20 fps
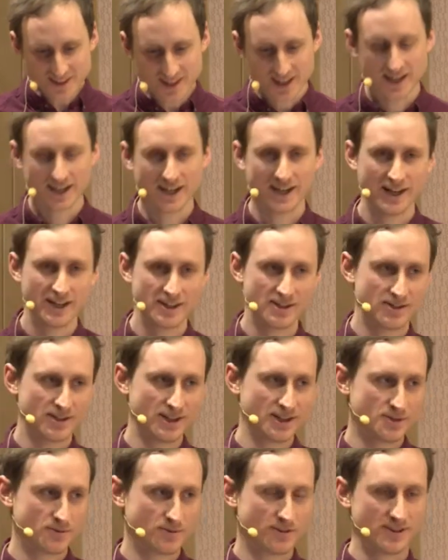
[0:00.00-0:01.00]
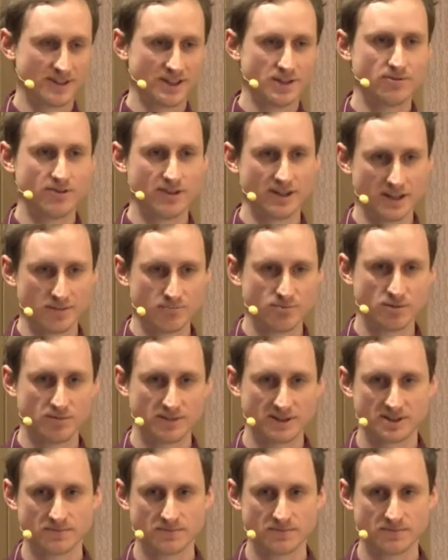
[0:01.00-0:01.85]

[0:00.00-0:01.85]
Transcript: And these were deliberately in public